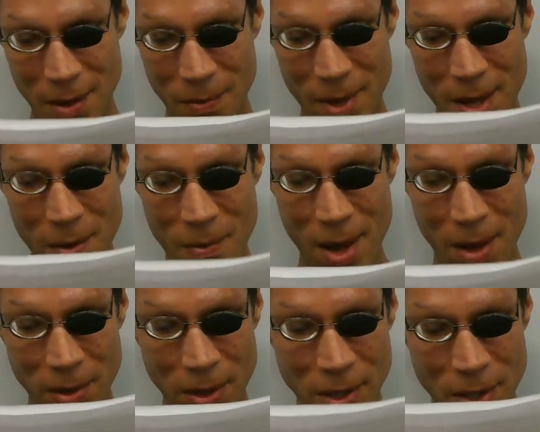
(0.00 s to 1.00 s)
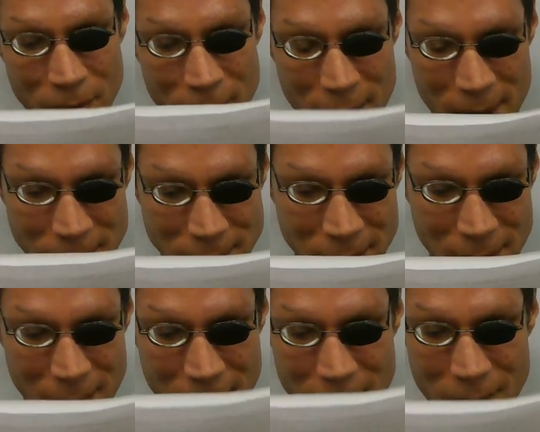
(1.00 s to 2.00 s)
Well, look who it is.
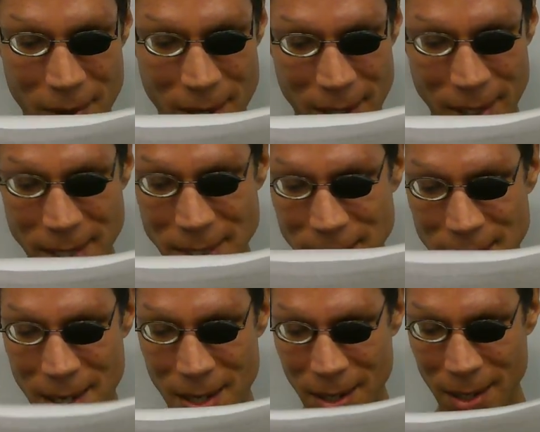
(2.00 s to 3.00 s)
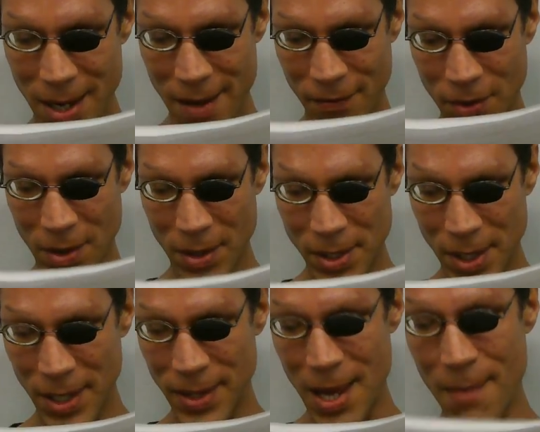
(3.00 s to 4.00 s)
At least he's not ugly after all
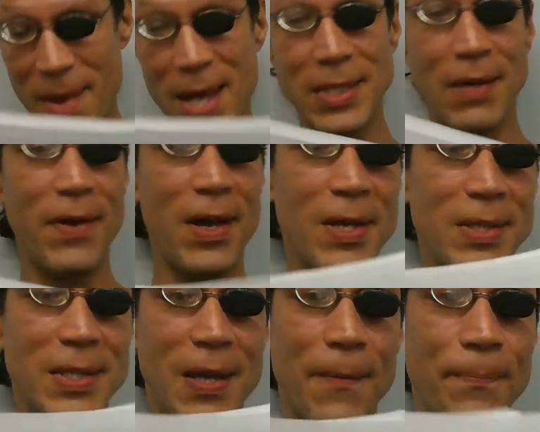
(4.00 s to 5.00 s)
underneath that mask of his."